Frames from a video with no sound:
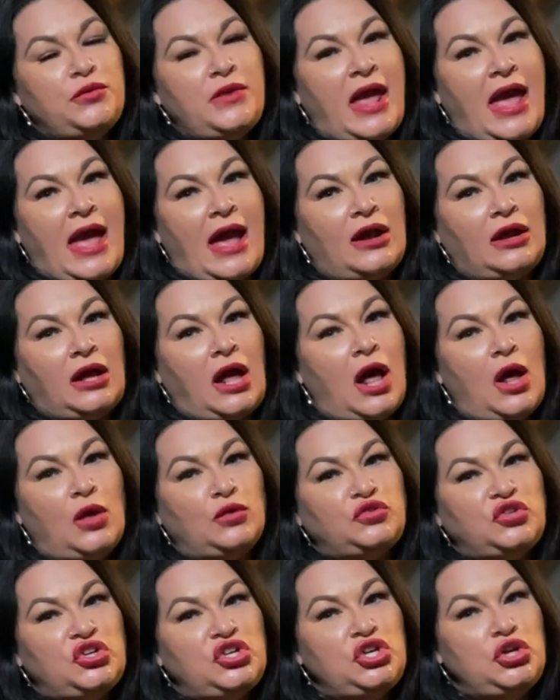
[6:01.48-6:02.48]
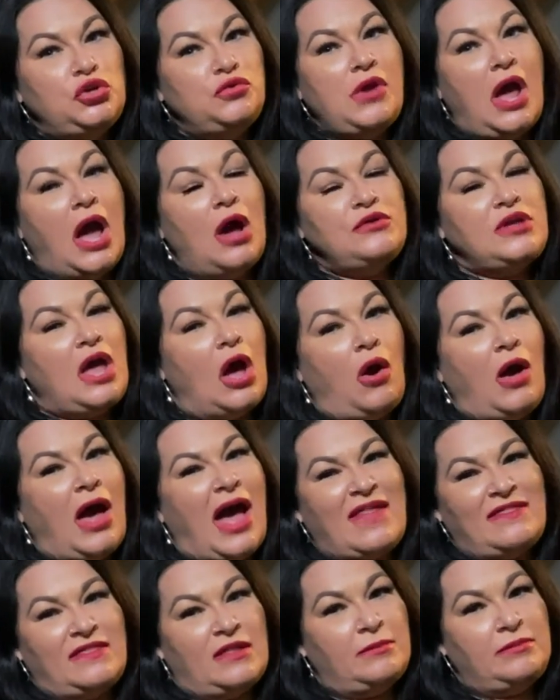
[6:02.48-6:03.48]
Now, Colty, you know y'all
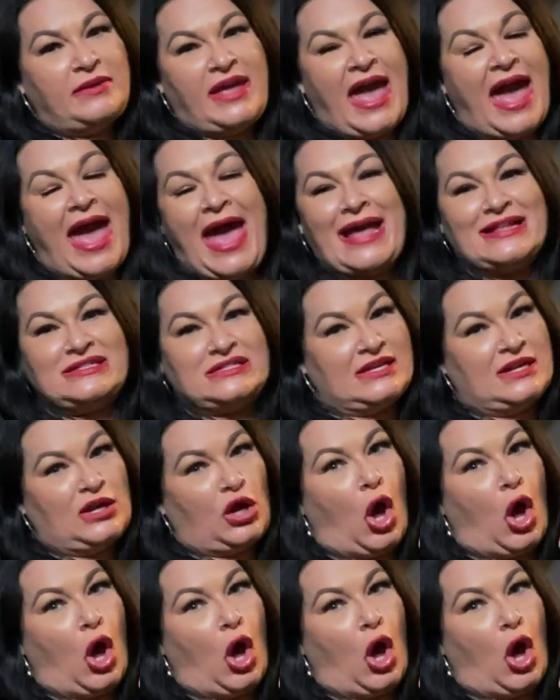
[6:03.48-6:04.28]
had them cats in